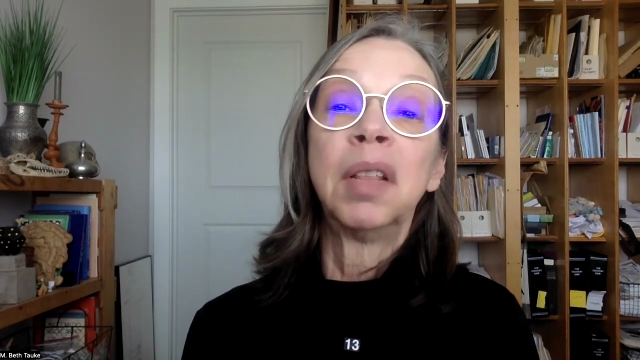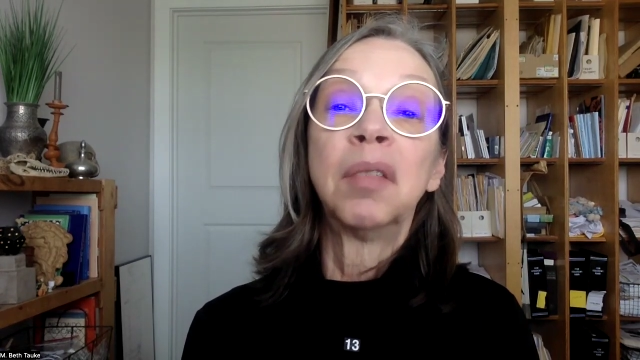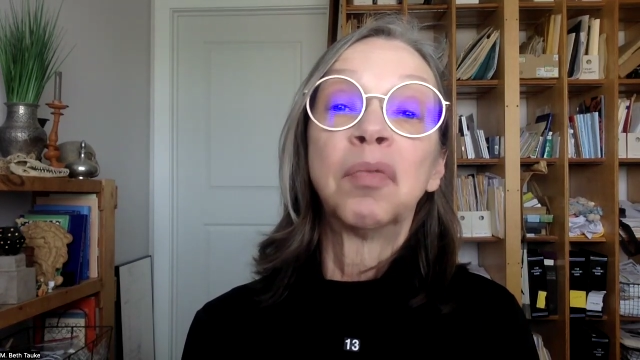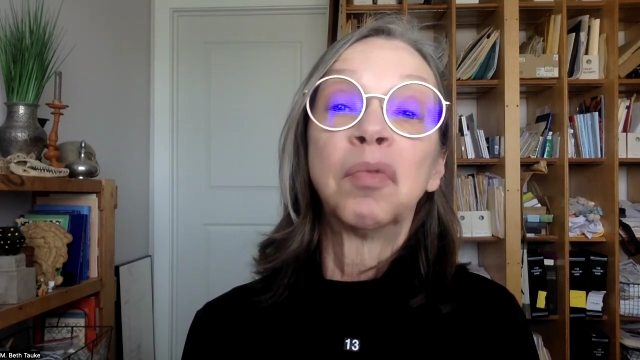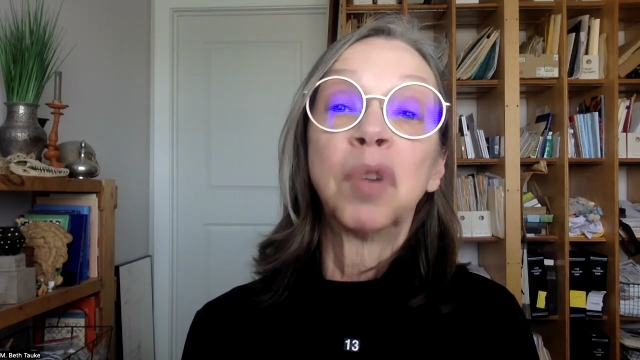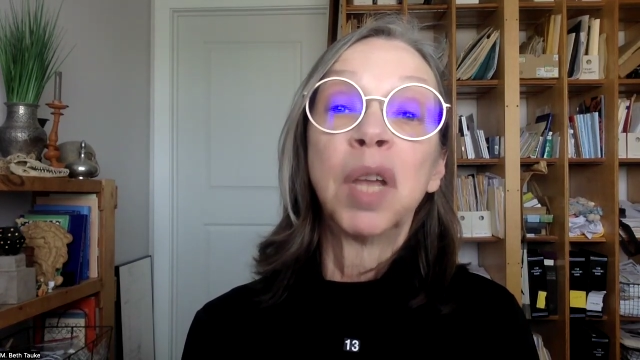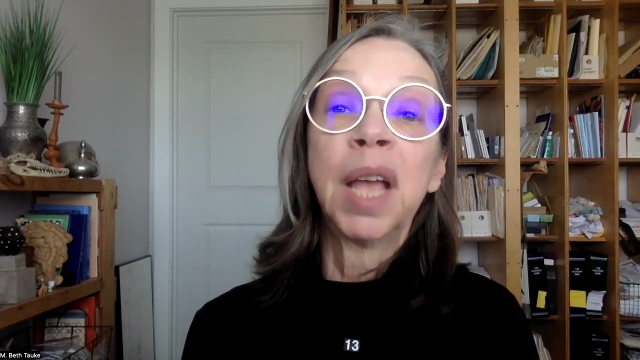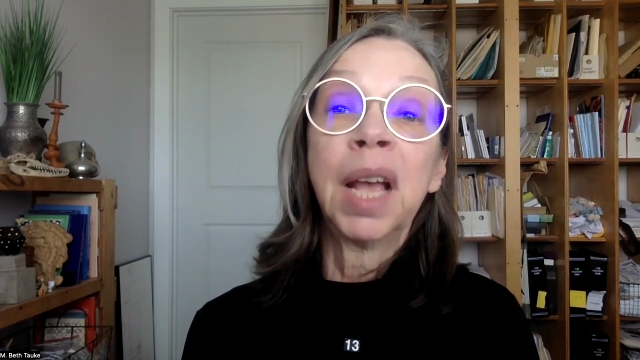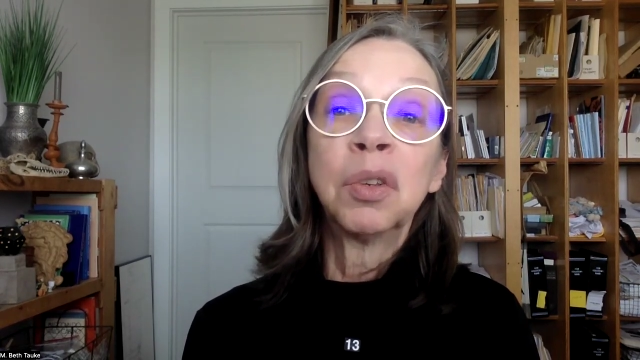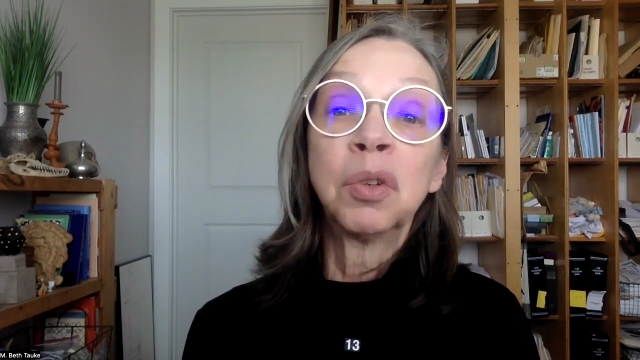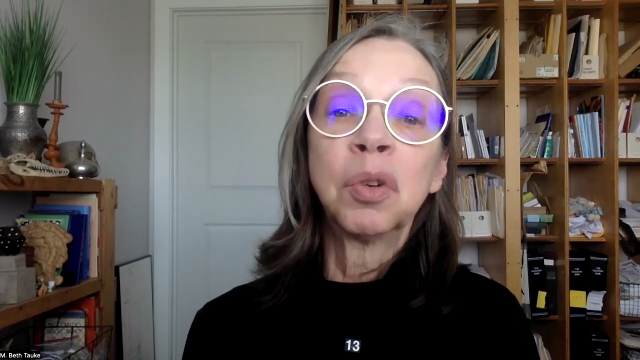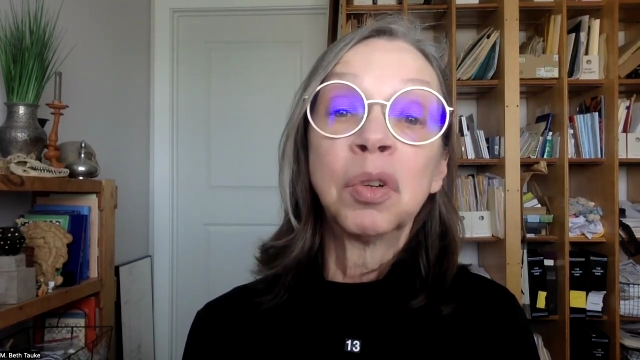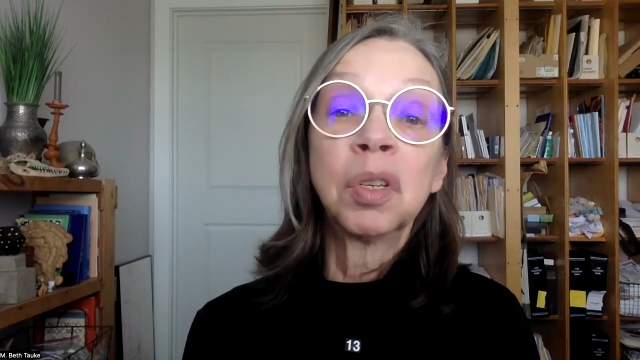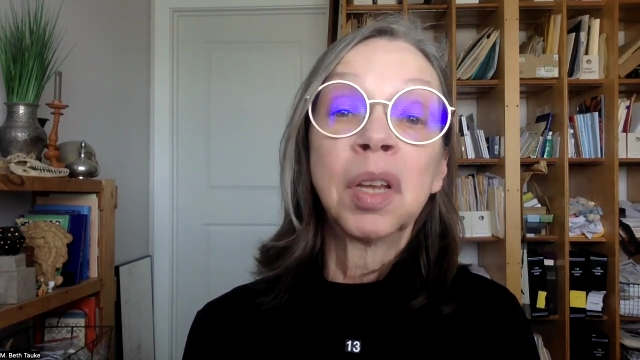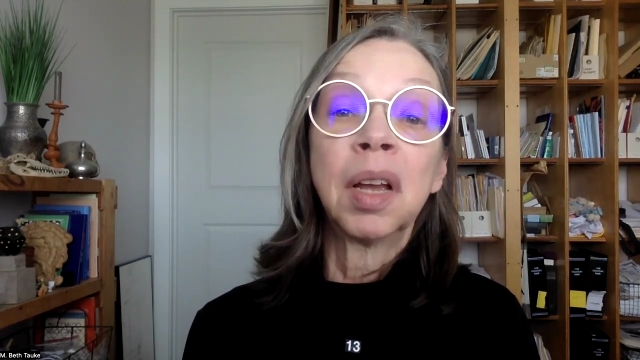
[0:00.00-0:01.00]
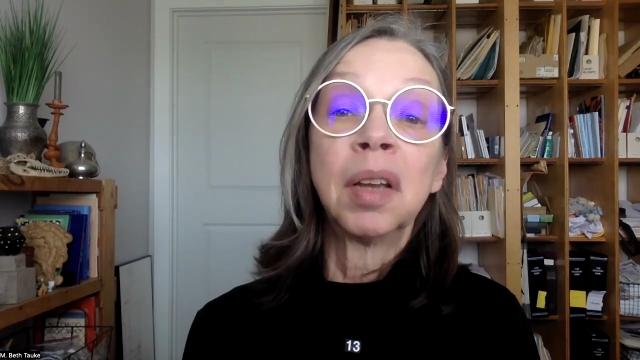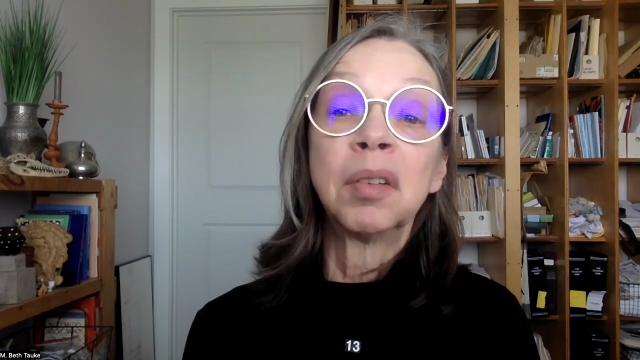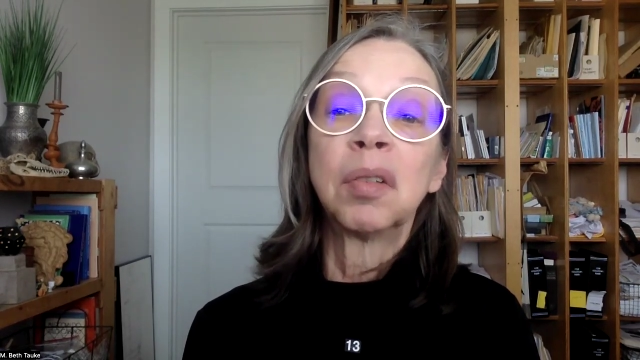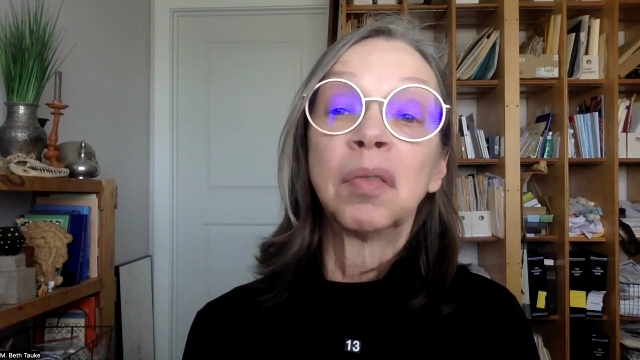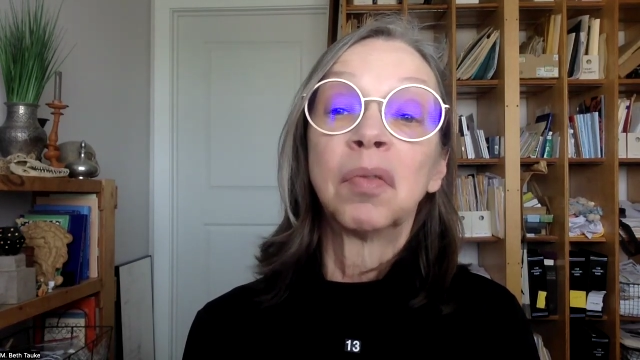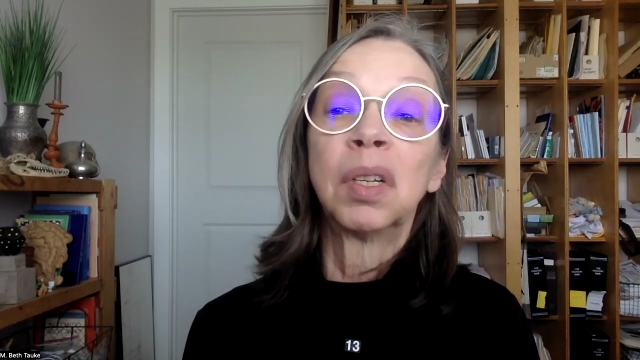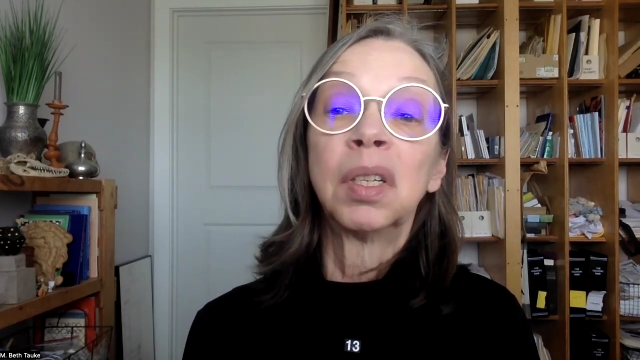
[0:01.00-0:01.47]
the free
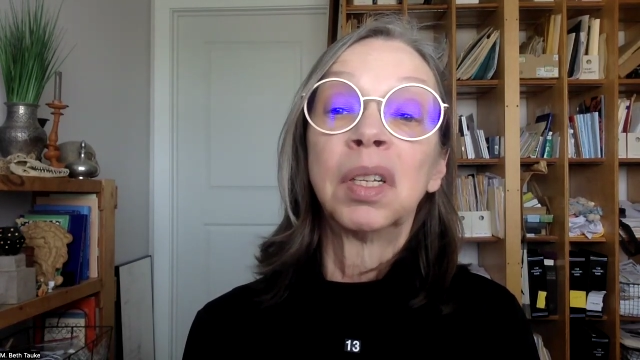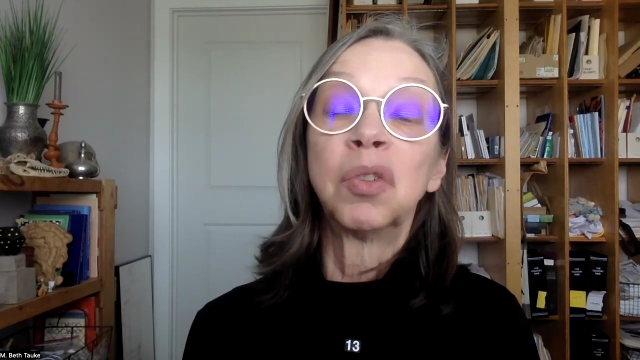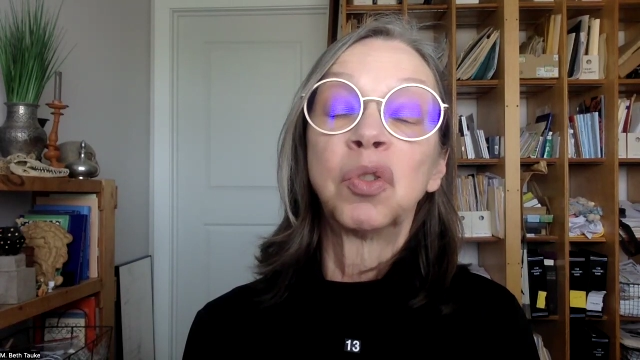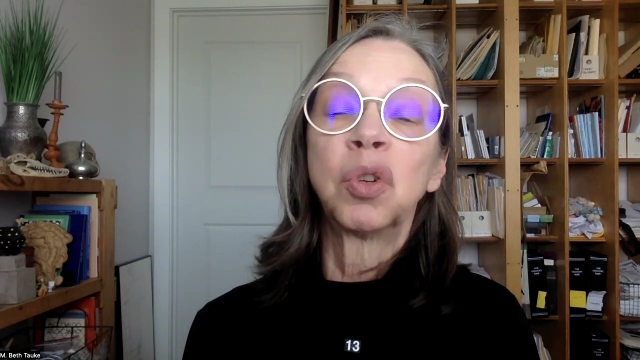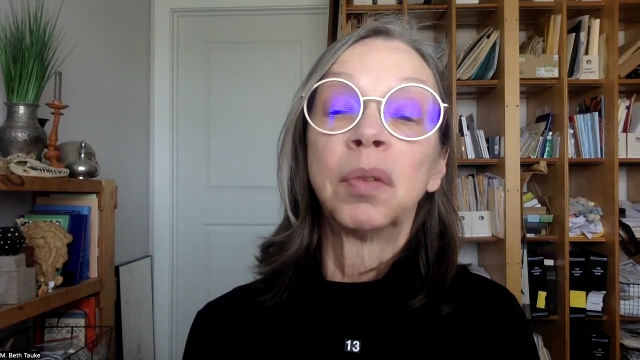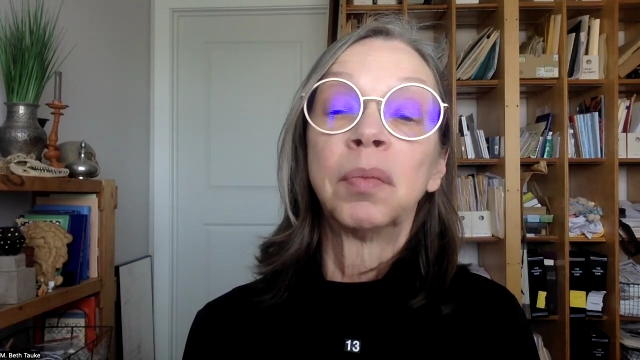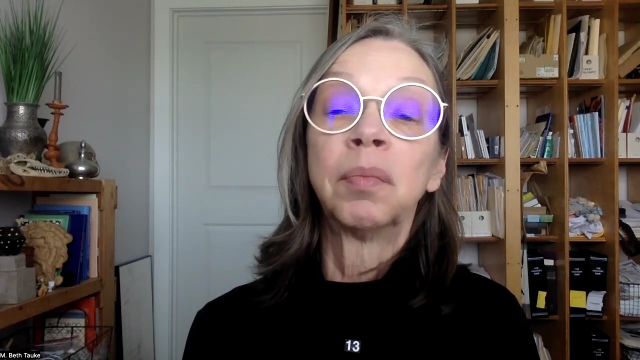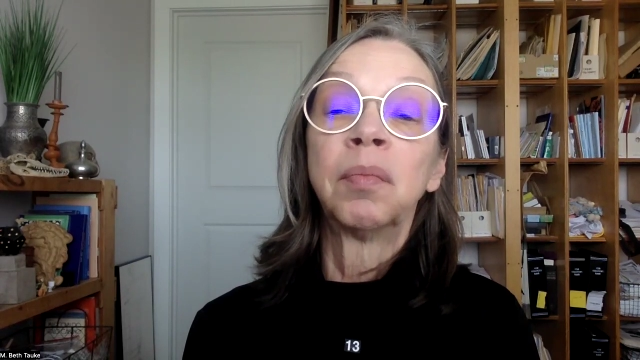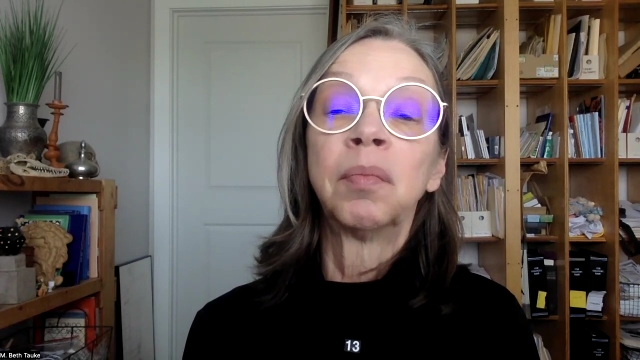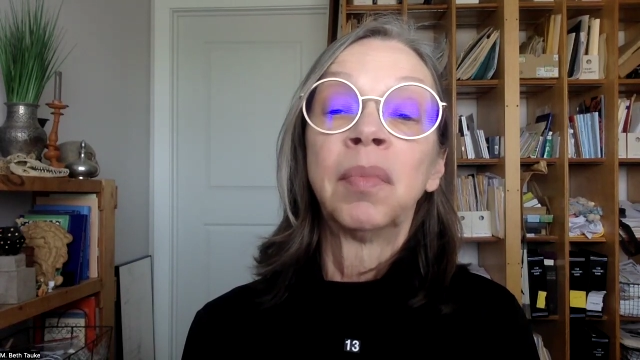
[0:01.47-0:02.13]
exercise of religion.